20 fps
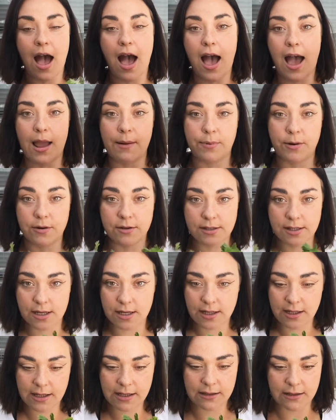I
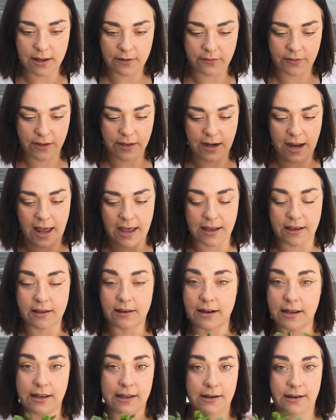personally love it. I
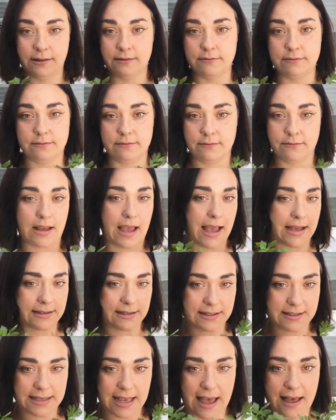could eat it as
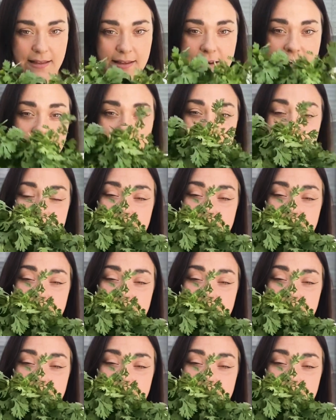a salad.